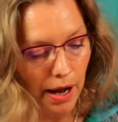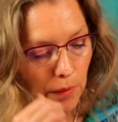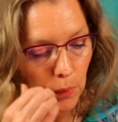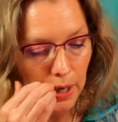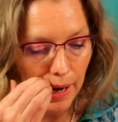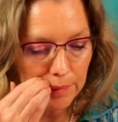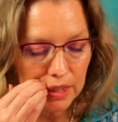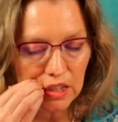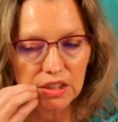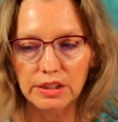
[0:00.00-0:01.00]
What I'm
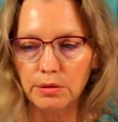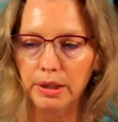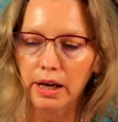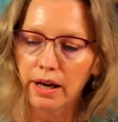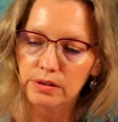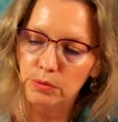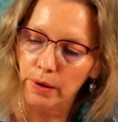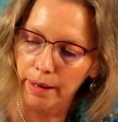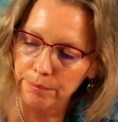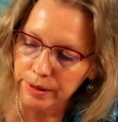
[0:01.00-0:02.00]
going to do, because where
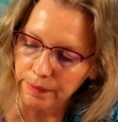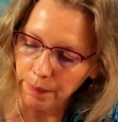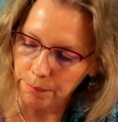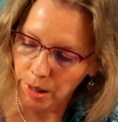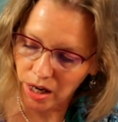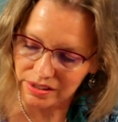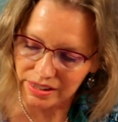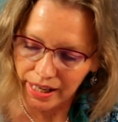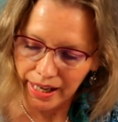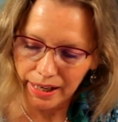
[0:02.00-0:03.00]
I'm putting the moss,
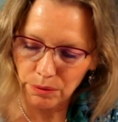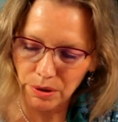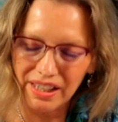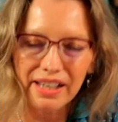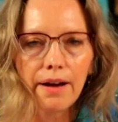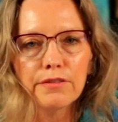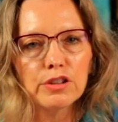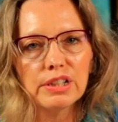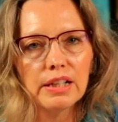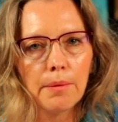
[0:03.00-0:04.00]
it really
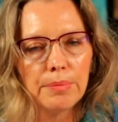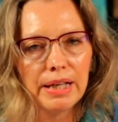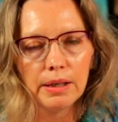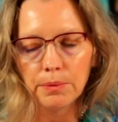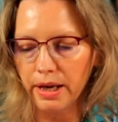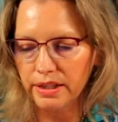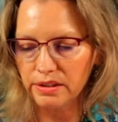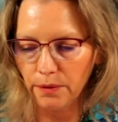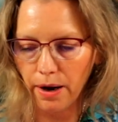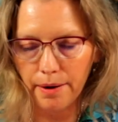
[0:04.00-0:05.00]
covers it up anyway,
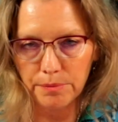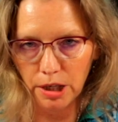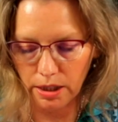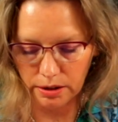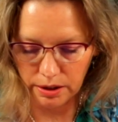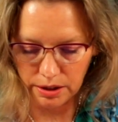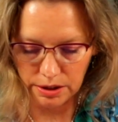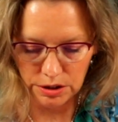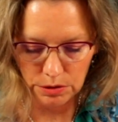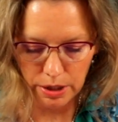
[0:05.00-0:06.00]
so I'm not going to
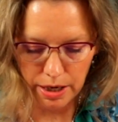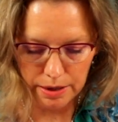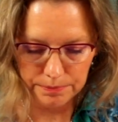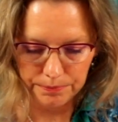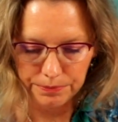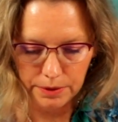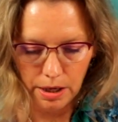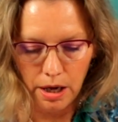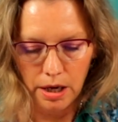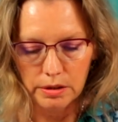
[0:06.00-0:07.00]
do that.
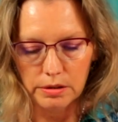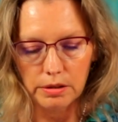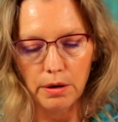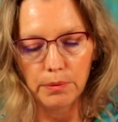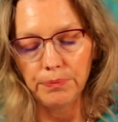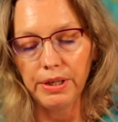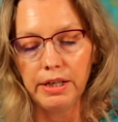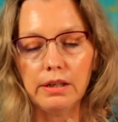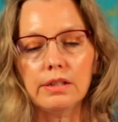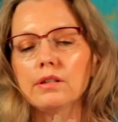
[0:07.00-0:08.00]
So
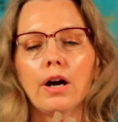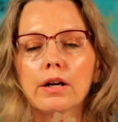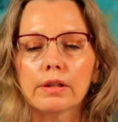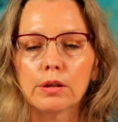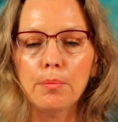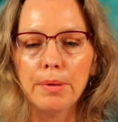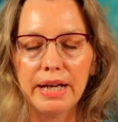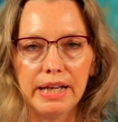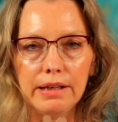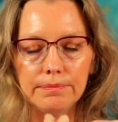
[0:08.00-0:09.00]
here is our little
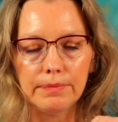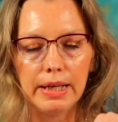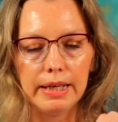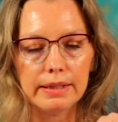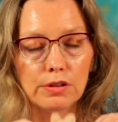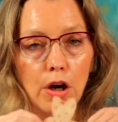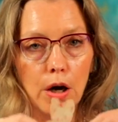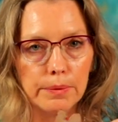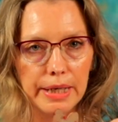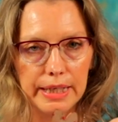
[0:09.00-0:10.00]
bunny. He is
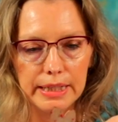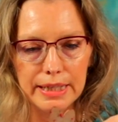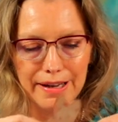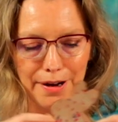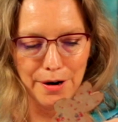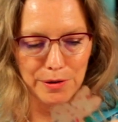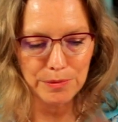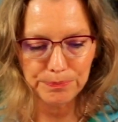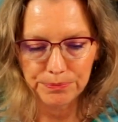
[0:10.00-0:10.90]
all ready to go.